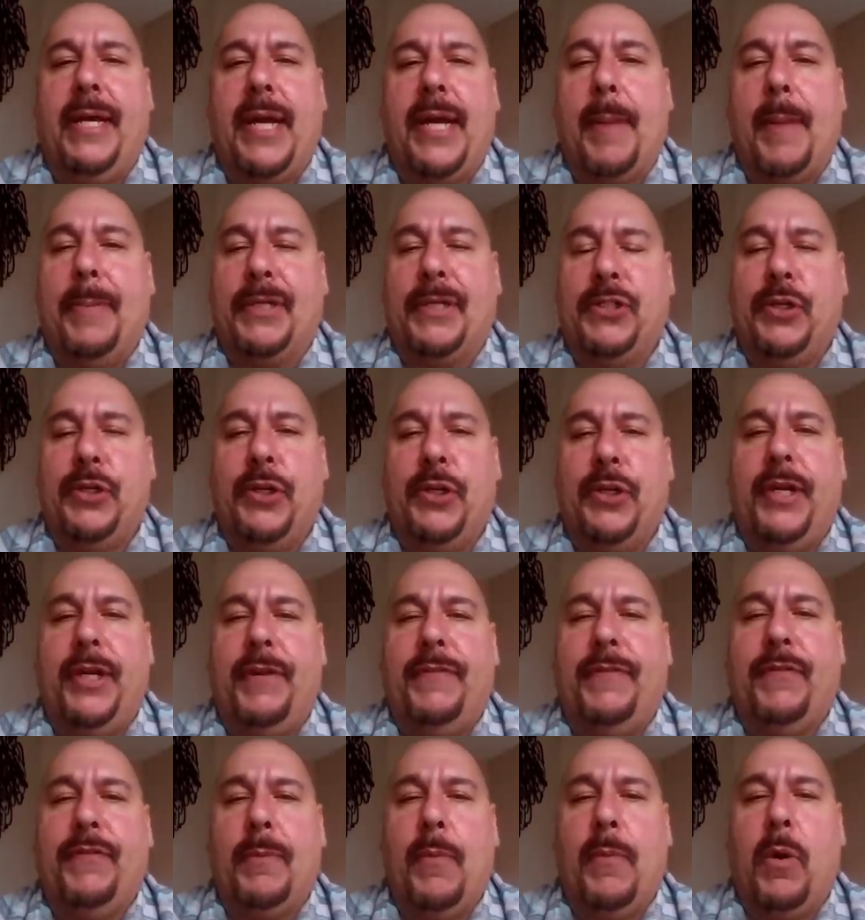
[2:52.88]
an opportunity
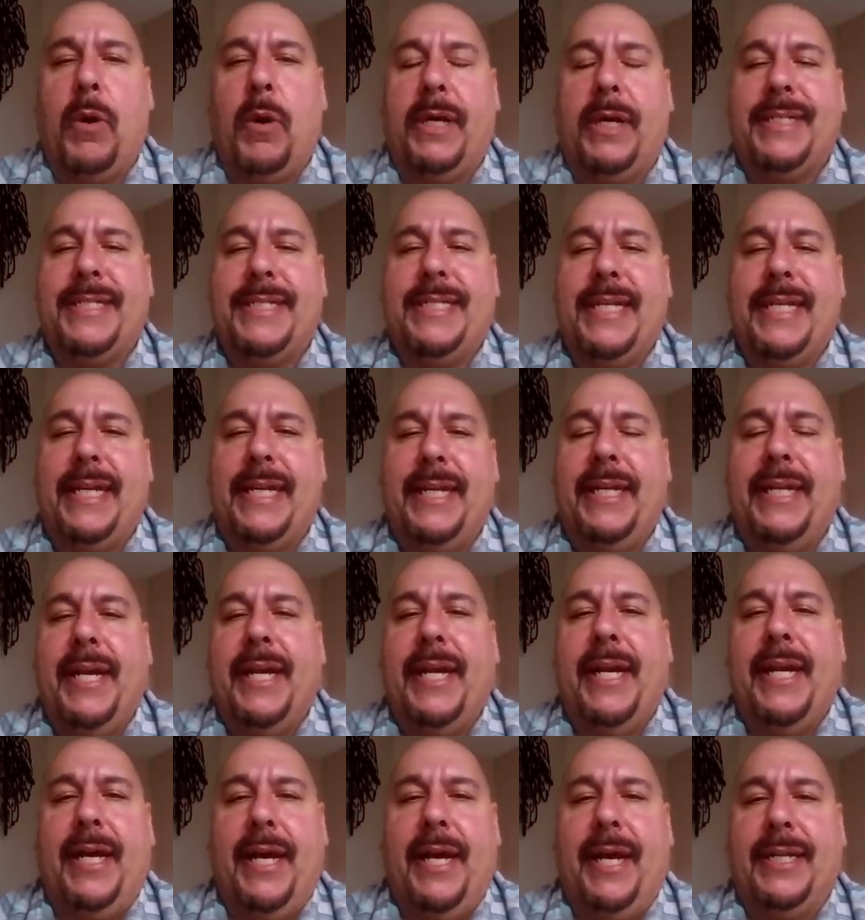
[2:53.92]
for Morrissey
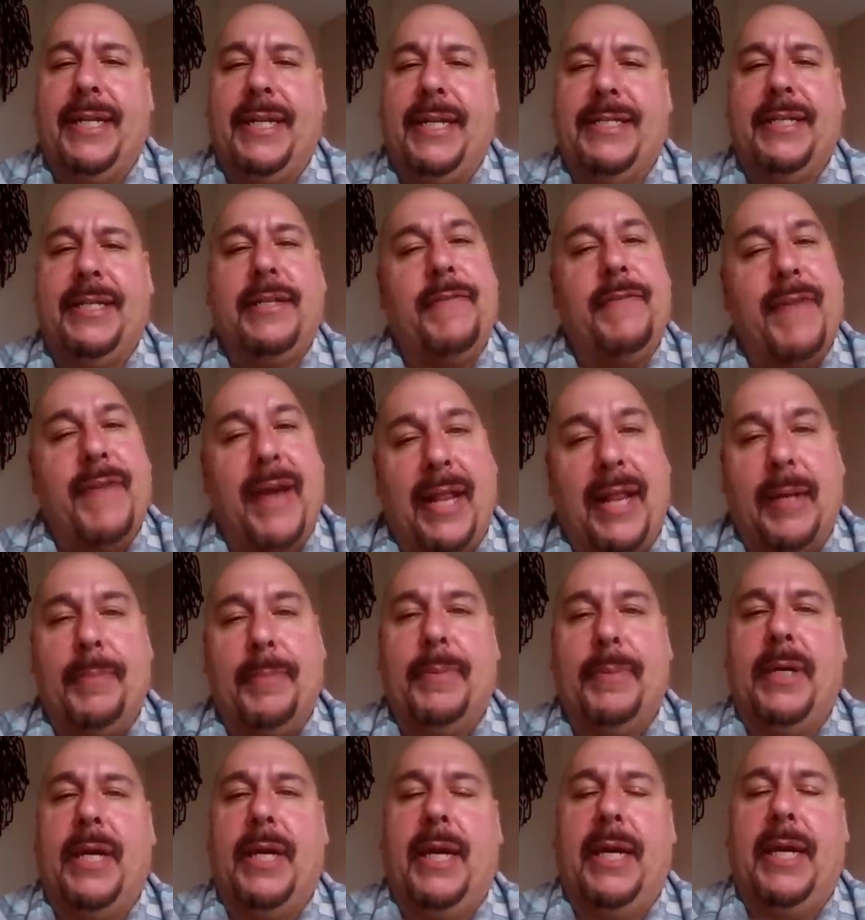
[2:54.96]
to
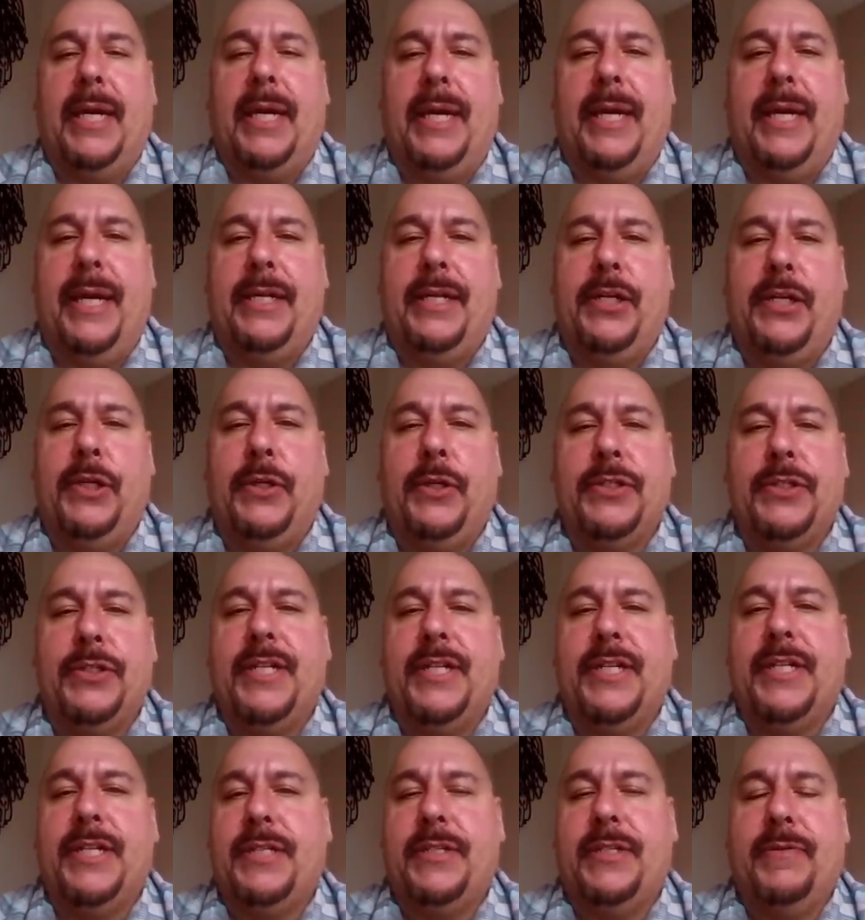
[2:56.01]
develop and to use
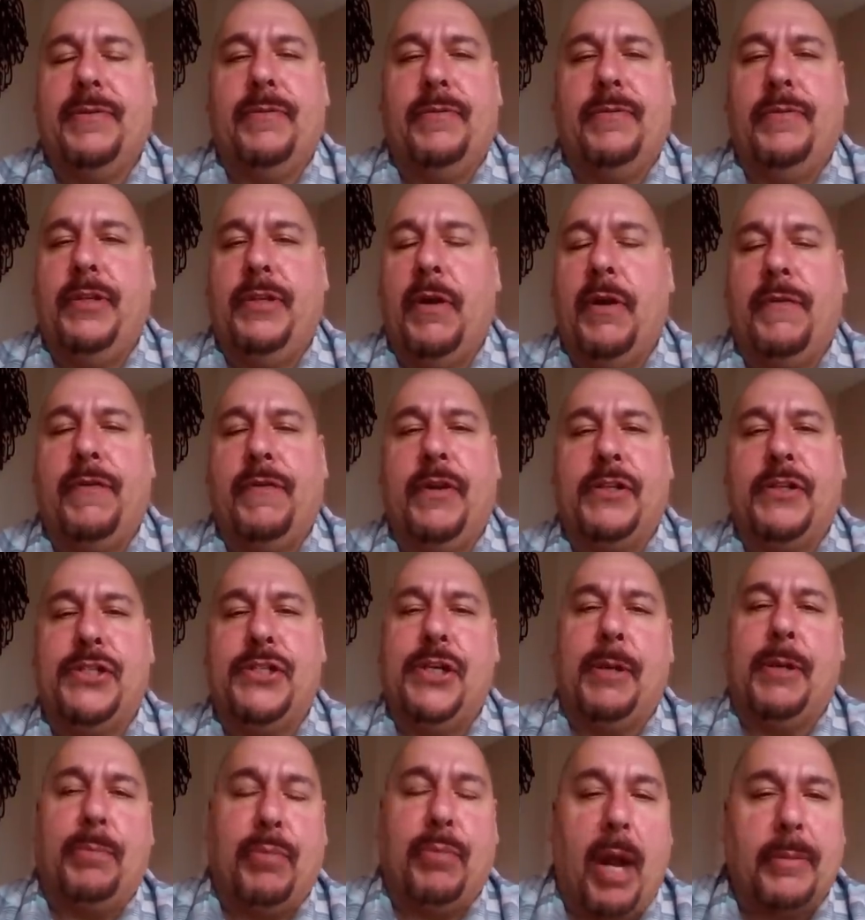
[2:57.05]
this, you know, first
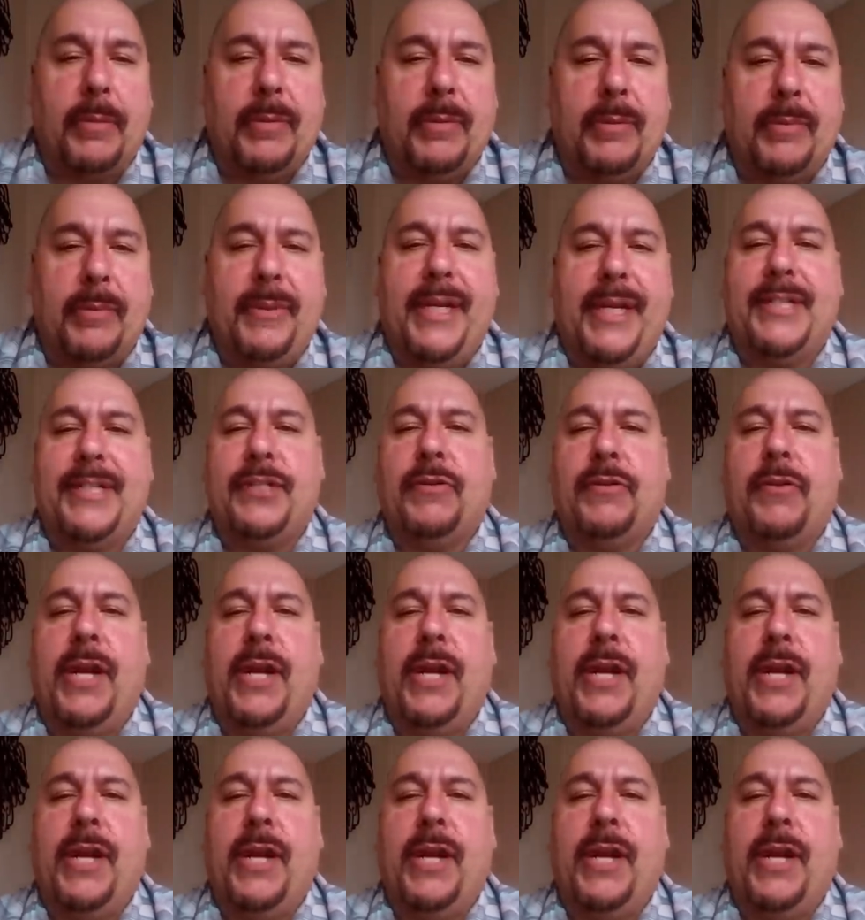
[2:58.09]
year probably as a